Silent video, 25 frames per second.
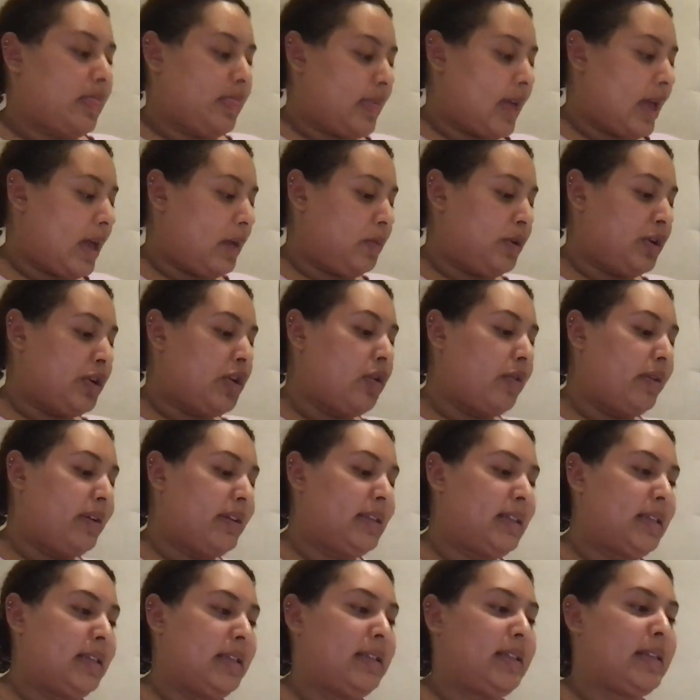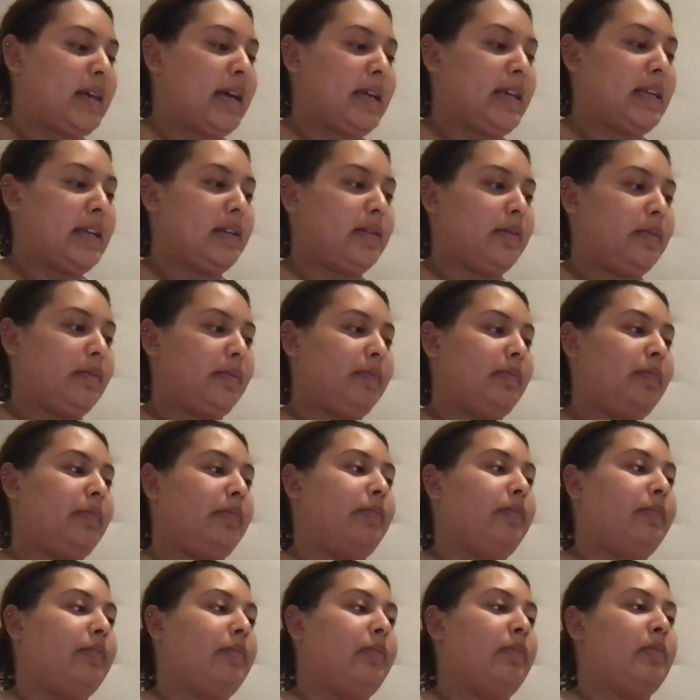Then we go into psych.
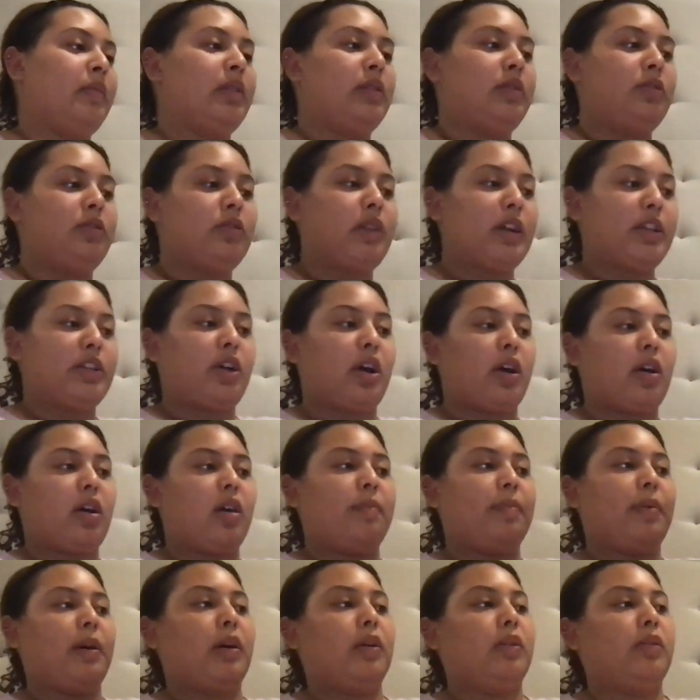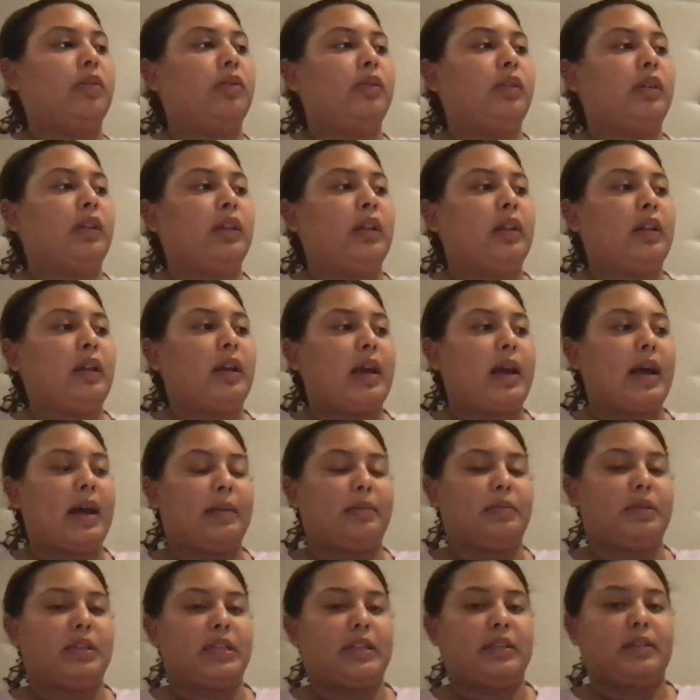So I talk about
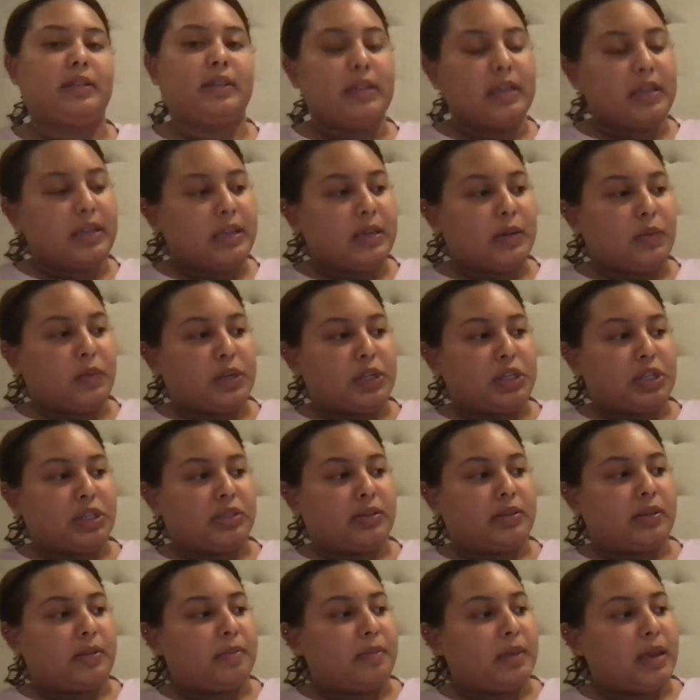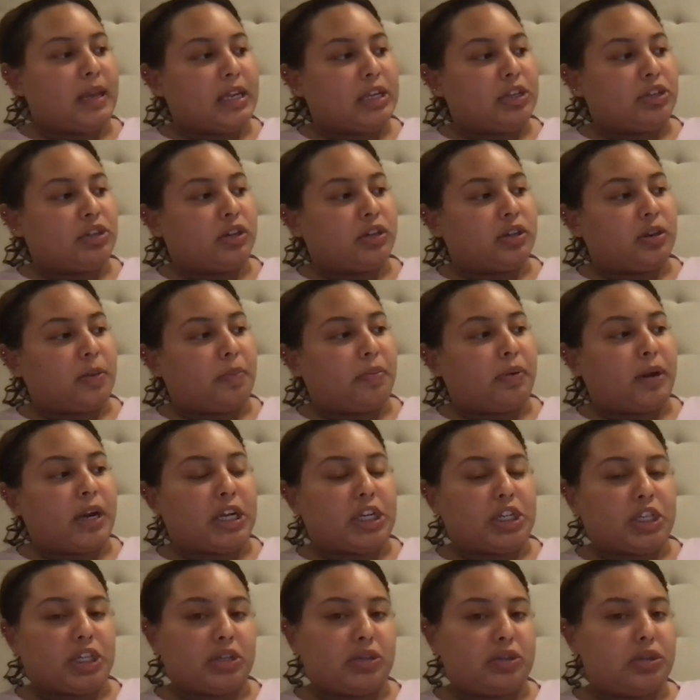MDD, which is the major
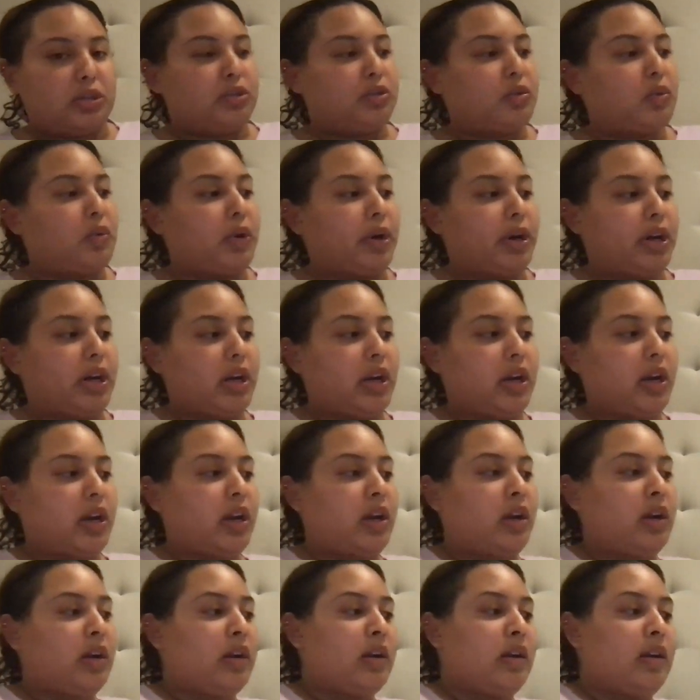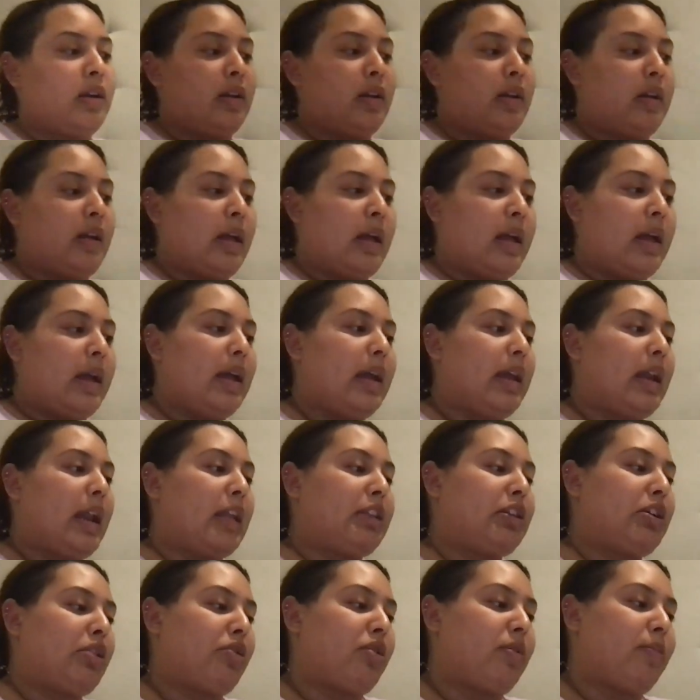depression disorder. And
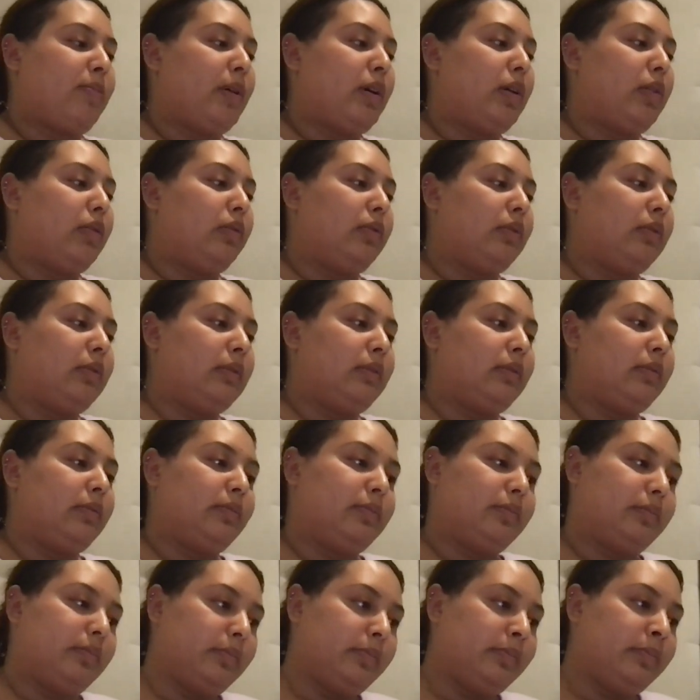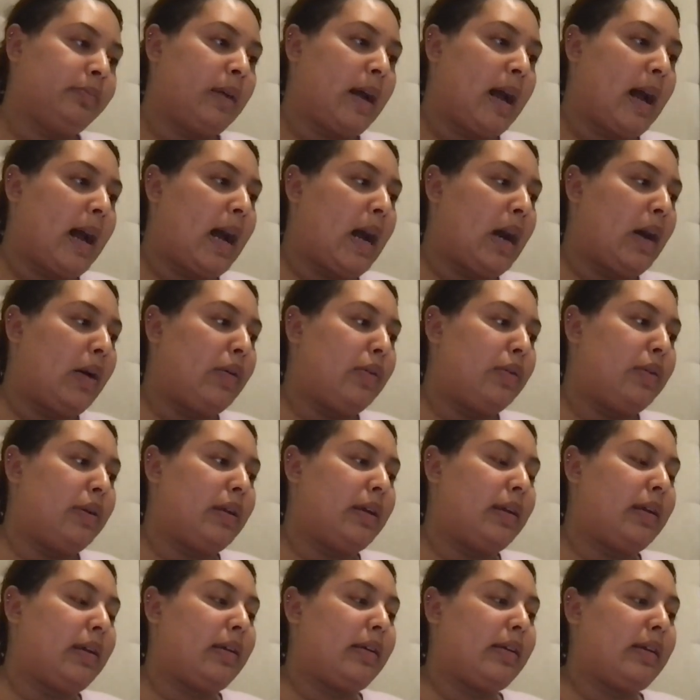I talk about how
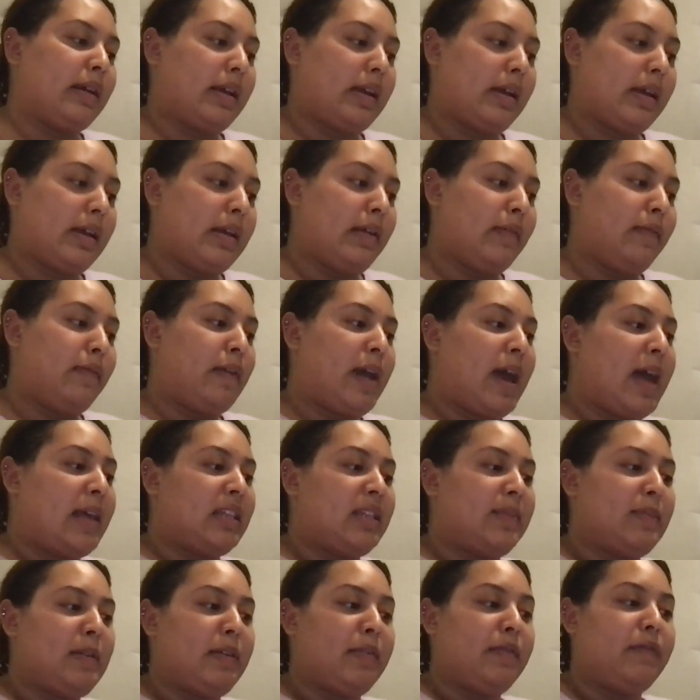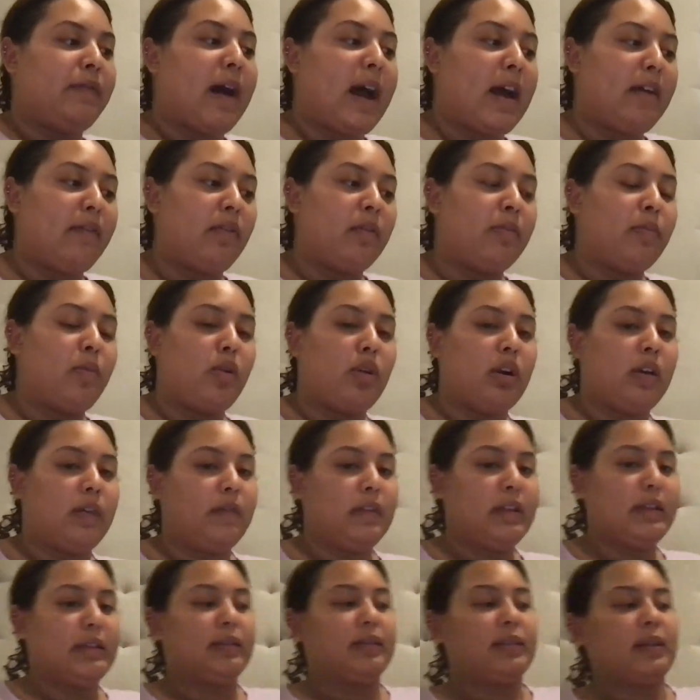if it has to be 5 or more of
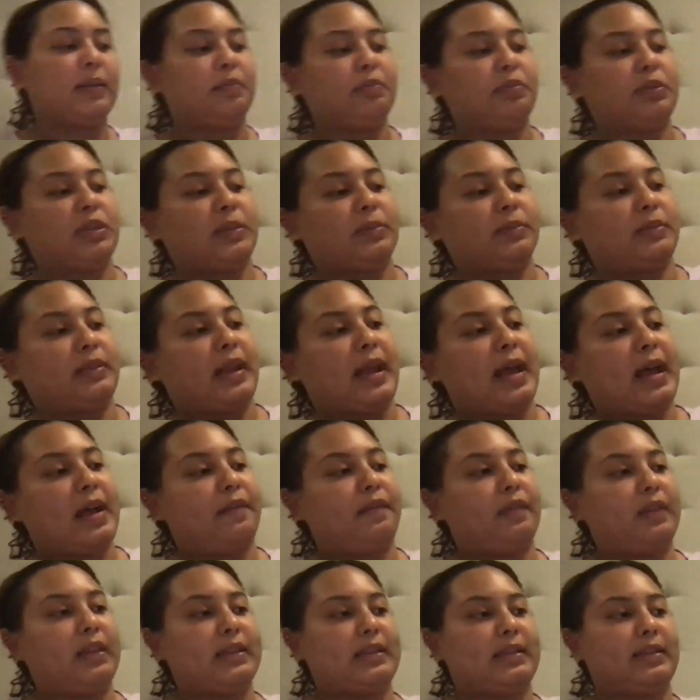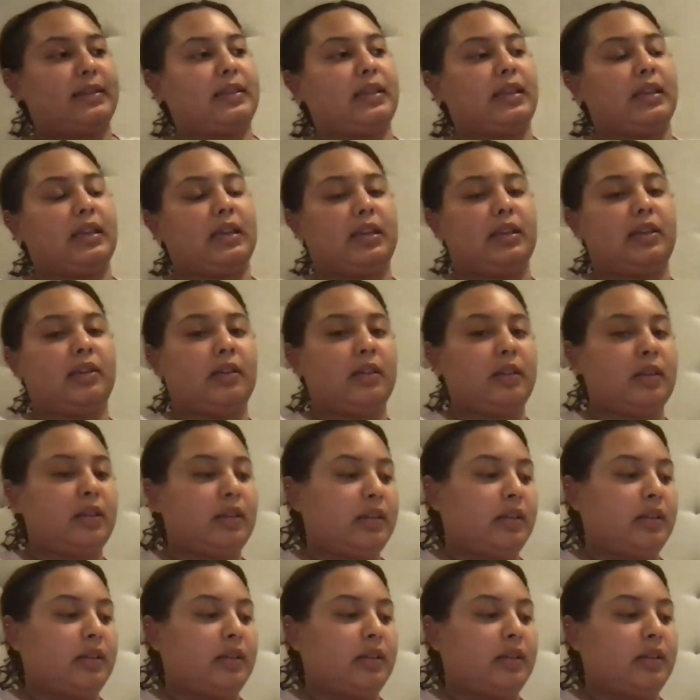these symptoms that I have listed